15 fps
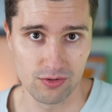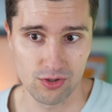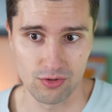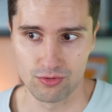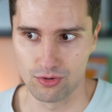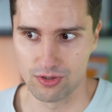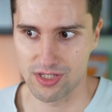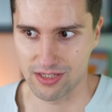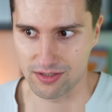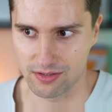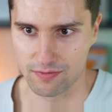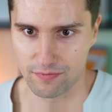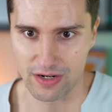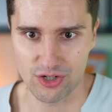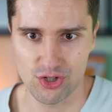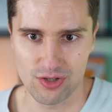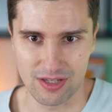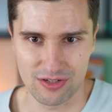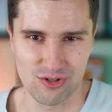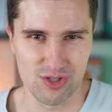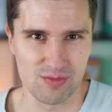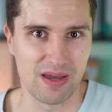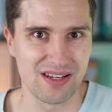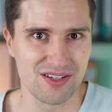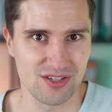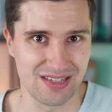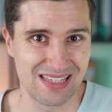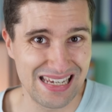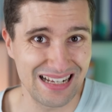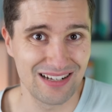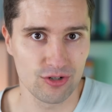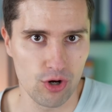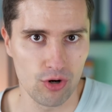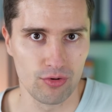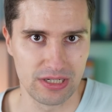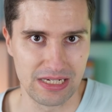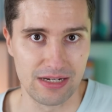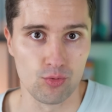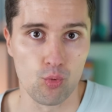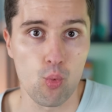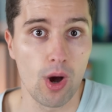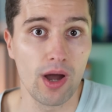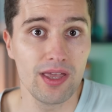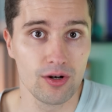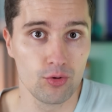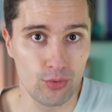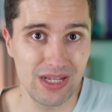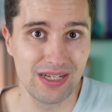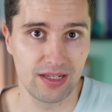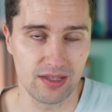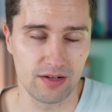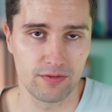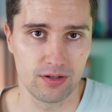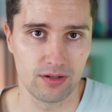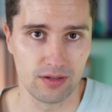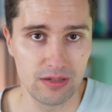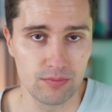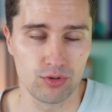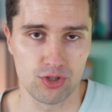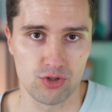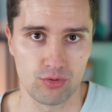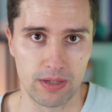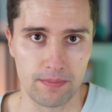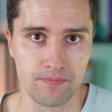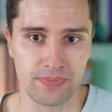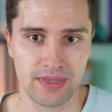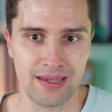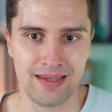so to a function that suspends a single coroutine while reading that input stream.